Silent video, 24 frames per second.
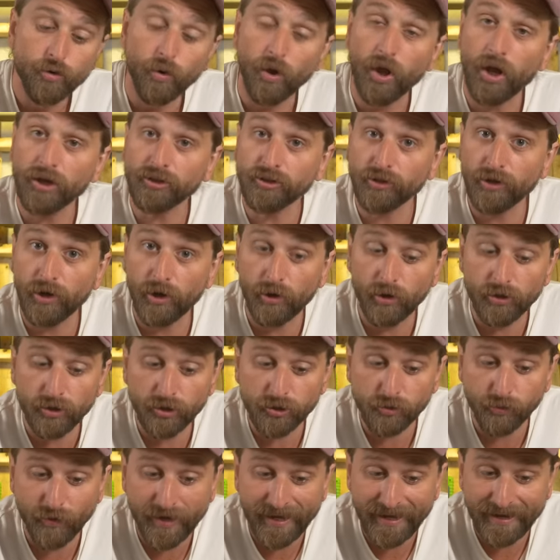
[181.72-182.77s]
You also
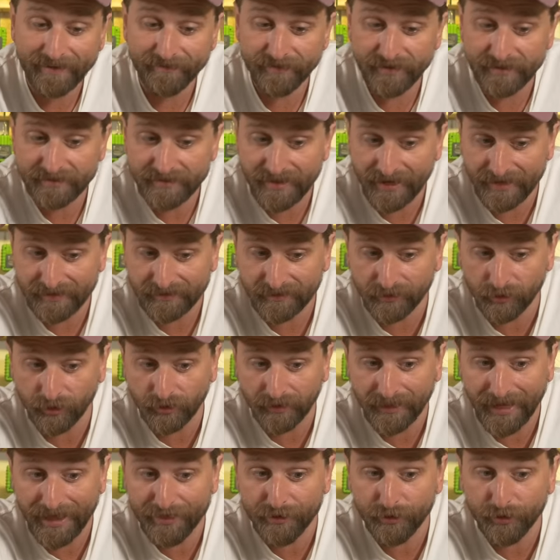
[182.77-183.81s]
notice we have these nice little
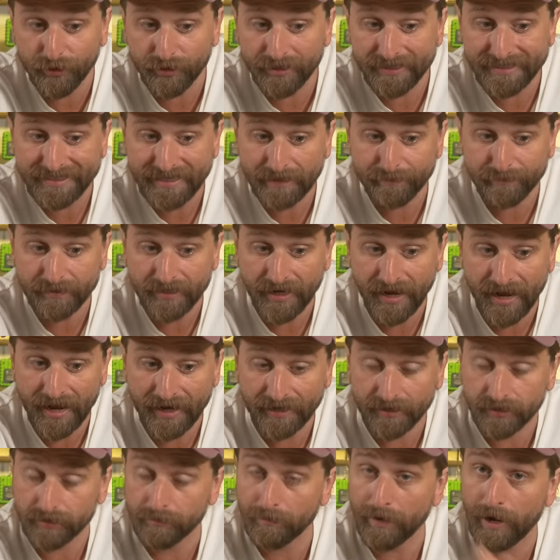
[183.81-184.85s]
leather zip
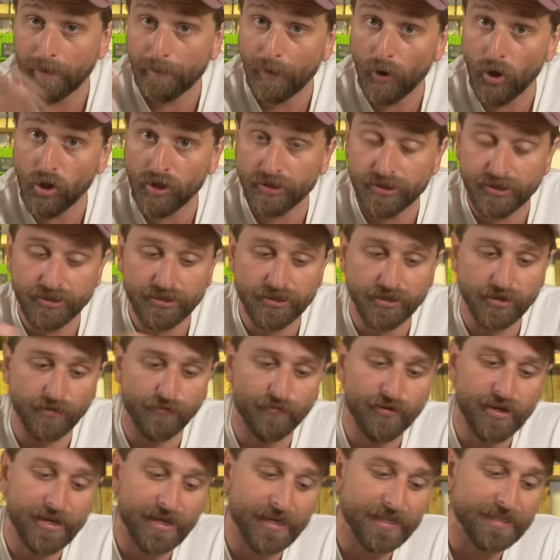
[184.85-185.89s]
ties. My apologies to the
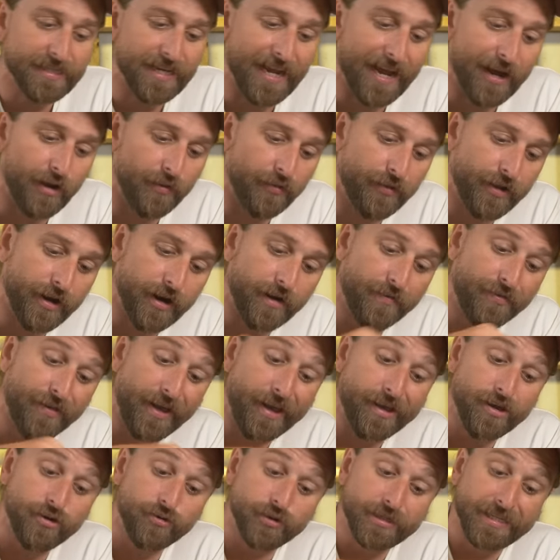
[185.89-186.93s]
vegans out there. They
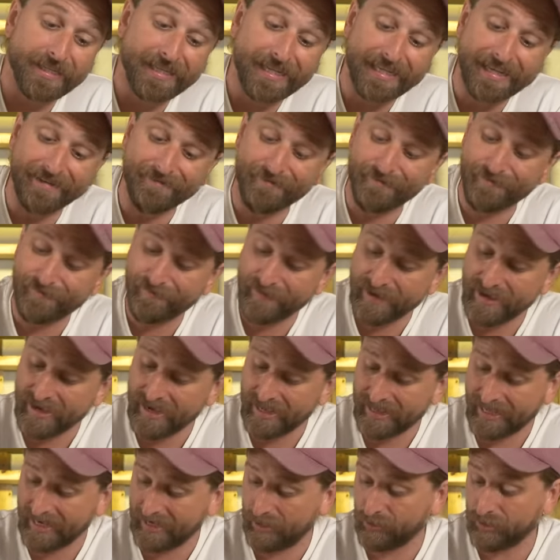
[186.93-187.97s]
use
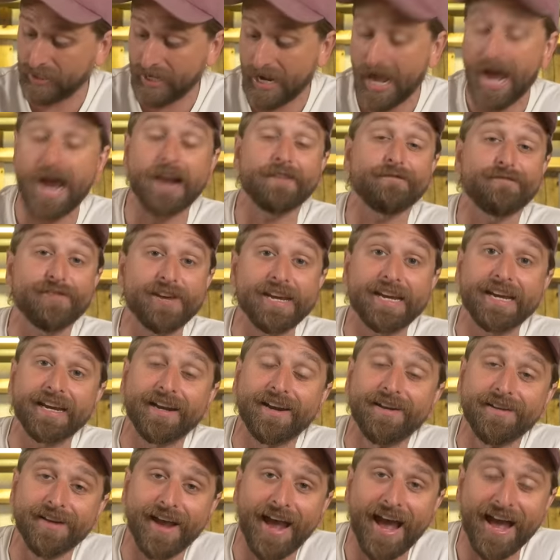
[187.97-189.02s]

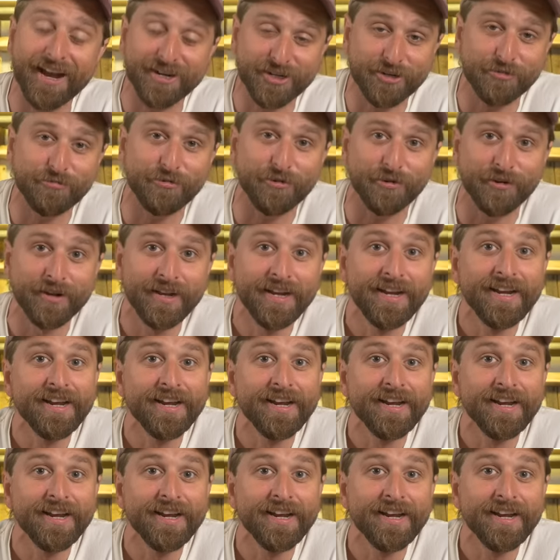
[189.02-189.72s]
non-vegan actual